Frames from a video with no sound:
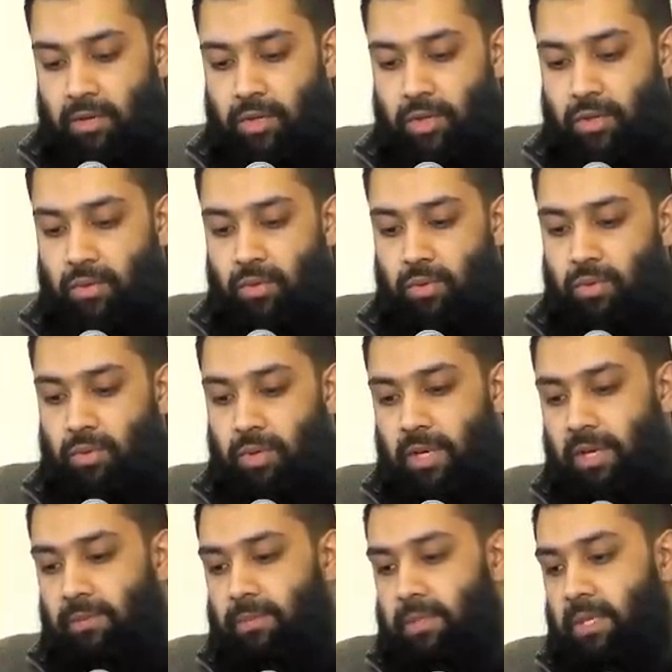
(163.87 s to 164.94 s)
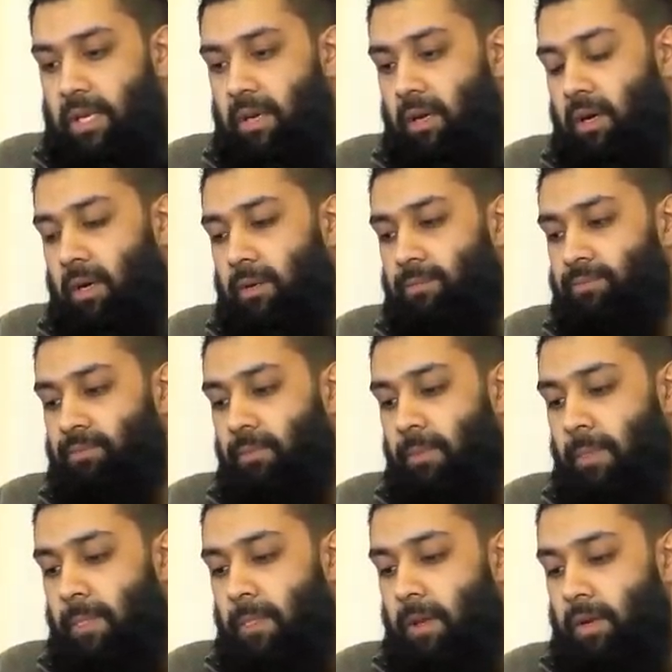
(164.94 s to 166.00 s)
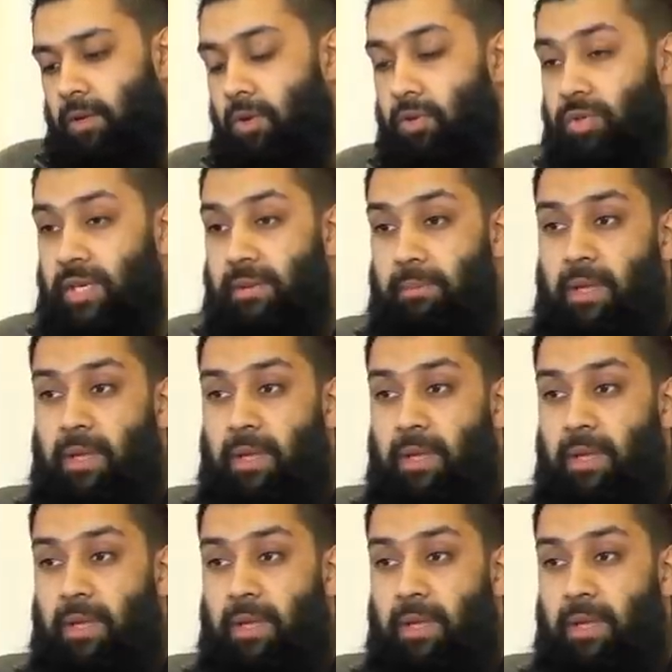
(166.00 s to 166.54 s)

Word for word: two names that are usually